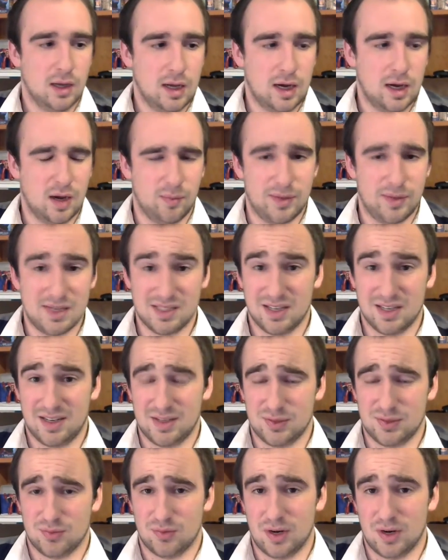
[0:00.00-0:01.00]
Based on
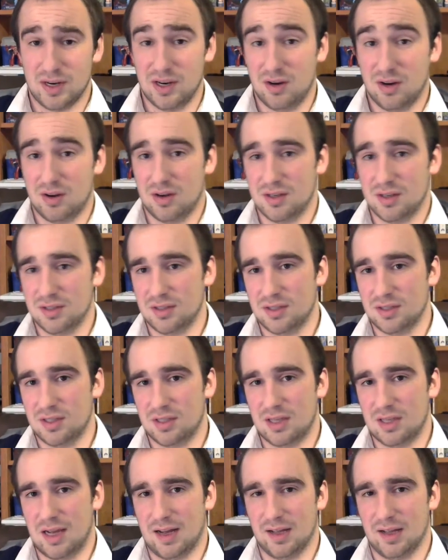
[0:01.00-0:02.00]
his running
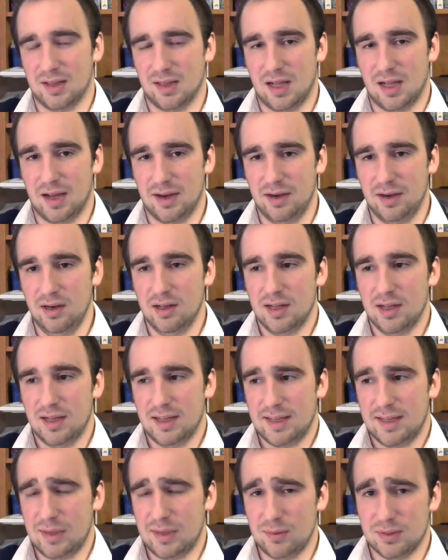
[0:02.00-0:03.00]
costs online,
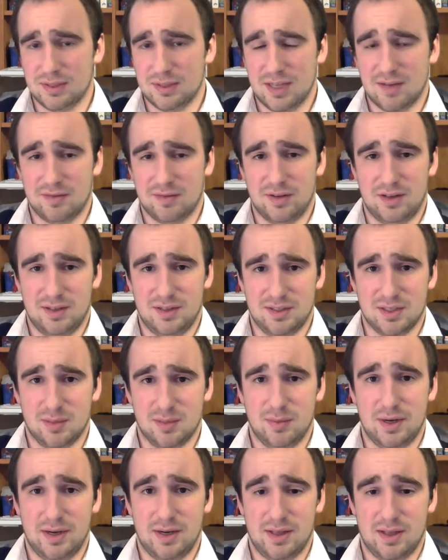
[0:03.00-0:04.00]
he was definitely
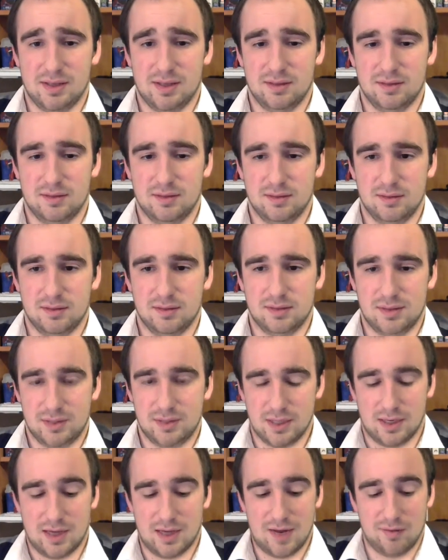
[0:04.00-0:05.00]
somebody that
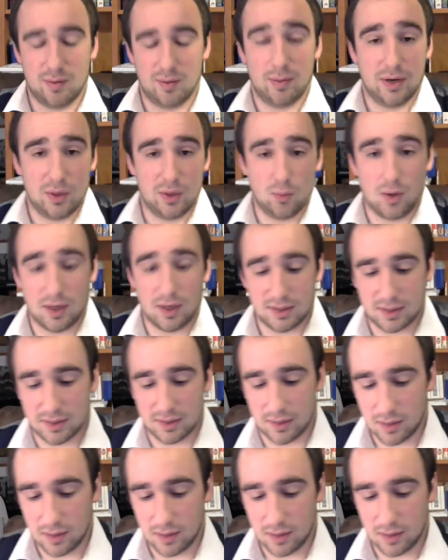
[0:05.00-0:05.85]
everybody wanted.